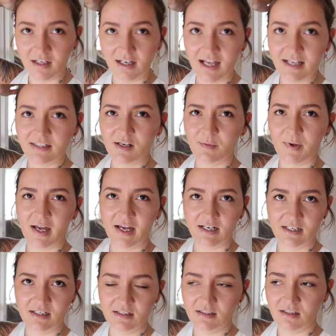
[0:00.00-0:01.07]
Last time I had
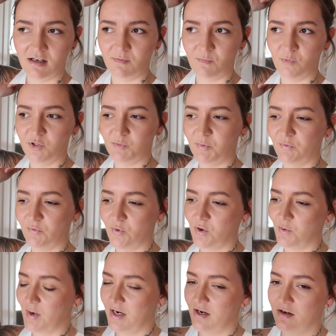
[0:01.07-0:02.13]
it done was before
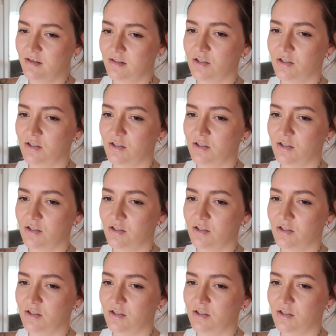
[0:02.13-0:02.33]
I went